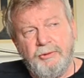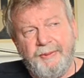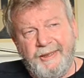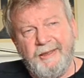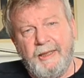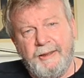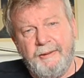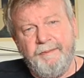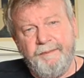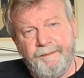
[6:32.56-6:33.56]
paint like
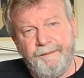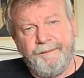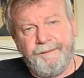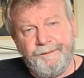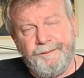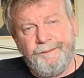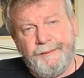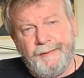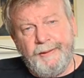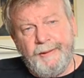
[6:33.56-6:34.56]
him.
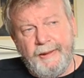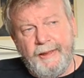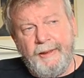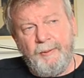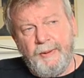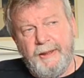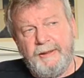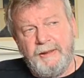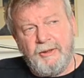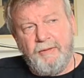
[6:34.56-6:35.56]
And when I
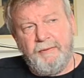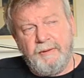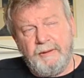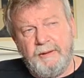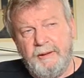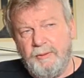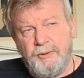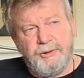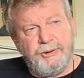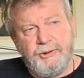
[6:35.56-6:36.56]
discovered it
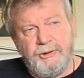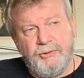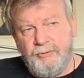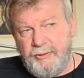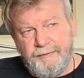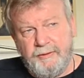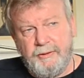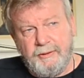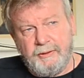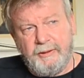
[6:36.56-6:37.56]
was too
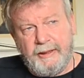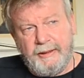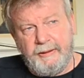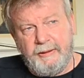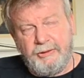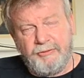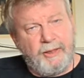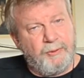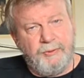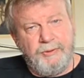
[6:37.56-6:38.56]
difficult, I
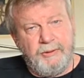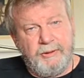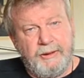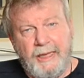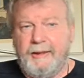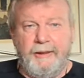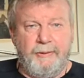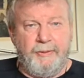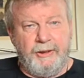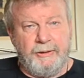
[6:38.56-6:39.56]
tried with Carl-Henning
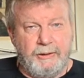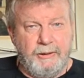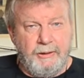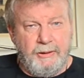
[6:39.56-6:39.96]
Pedersen.